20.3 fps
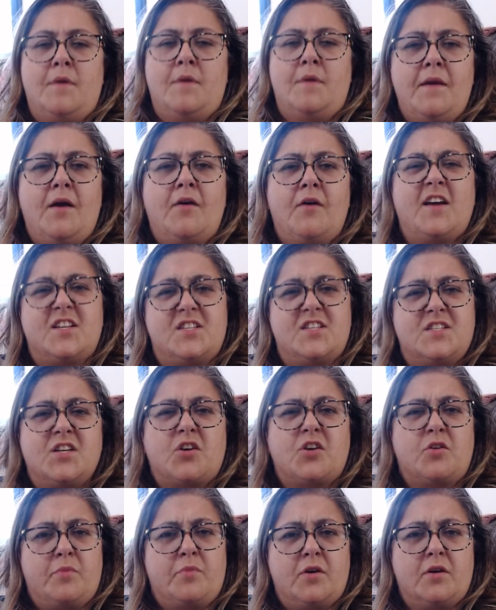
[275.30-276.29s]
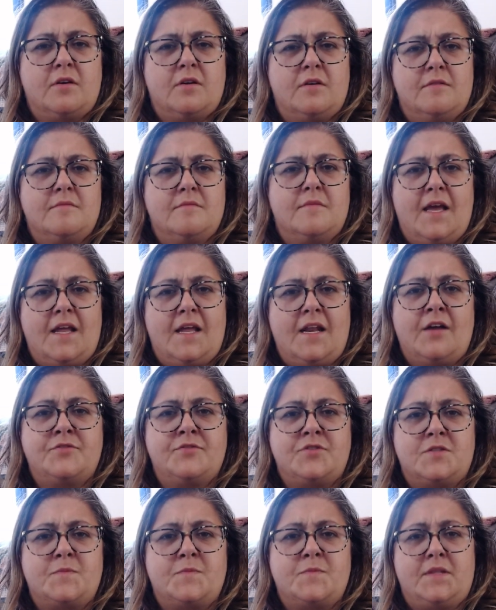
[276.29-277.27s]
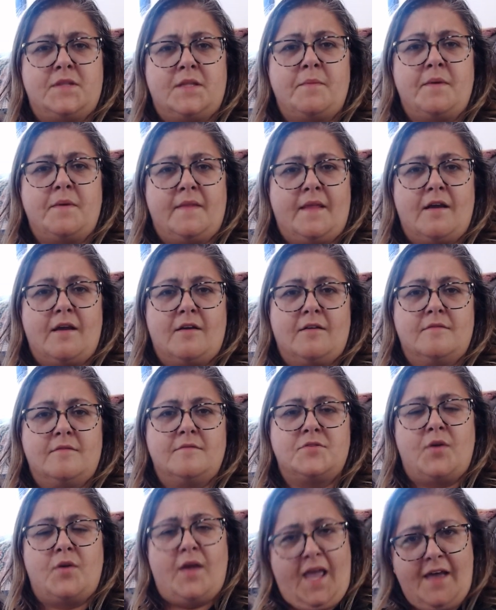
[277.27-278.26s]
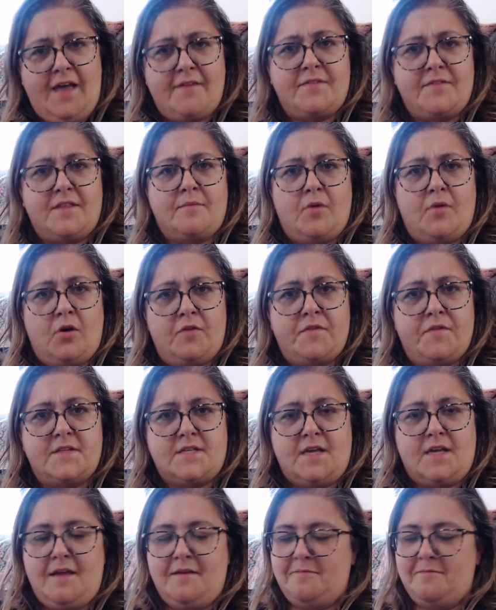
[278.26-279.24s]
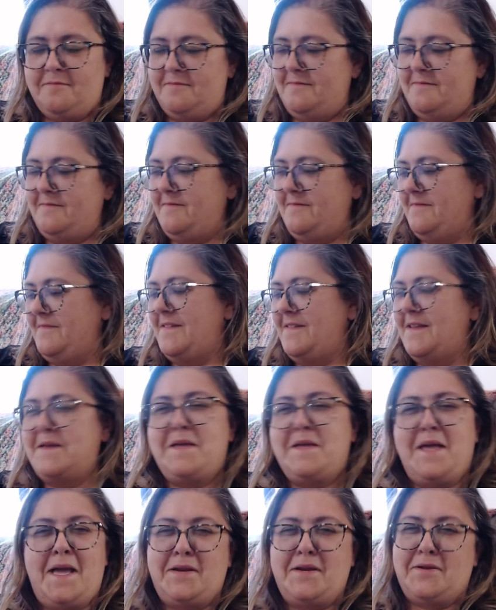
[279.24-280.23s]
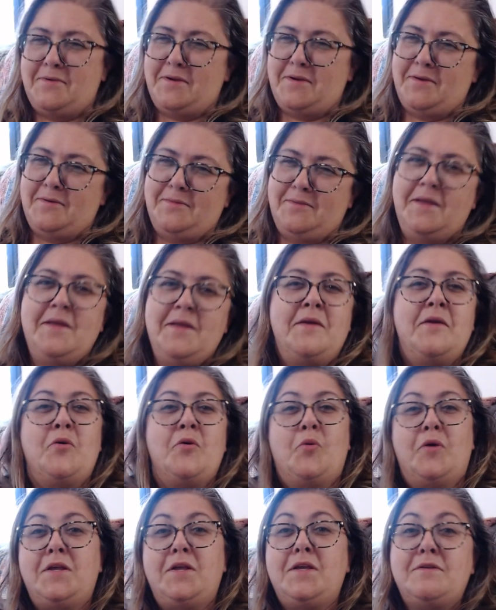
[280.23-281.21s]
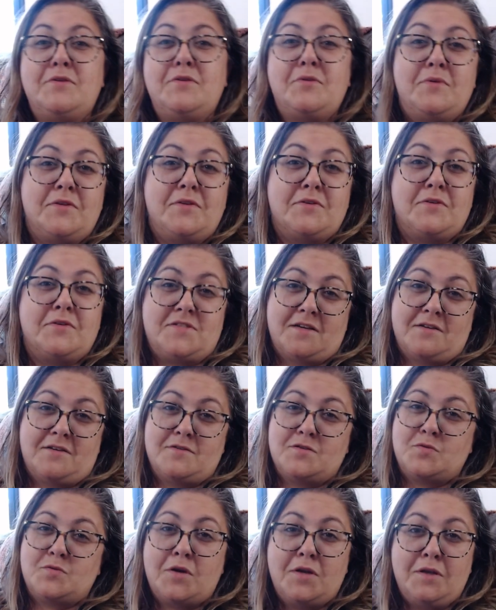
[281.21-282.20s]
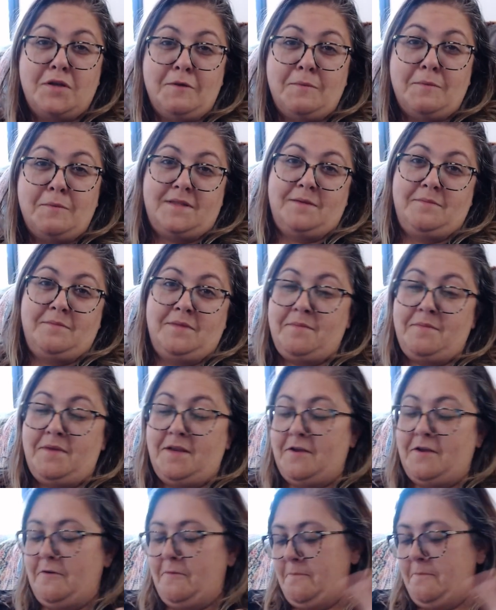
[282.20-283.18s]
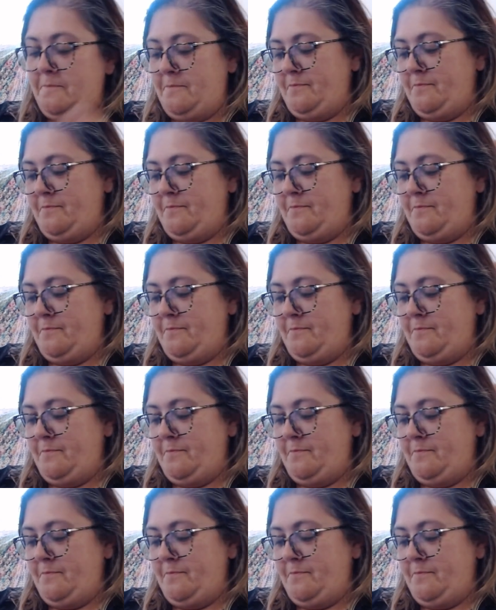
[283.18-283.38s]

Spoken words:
Maybe I'll get a sticker book. And I'll just put them in there. So I have them all the time. I don't know. What do you do with your stickers? Where do you put them? Let me know.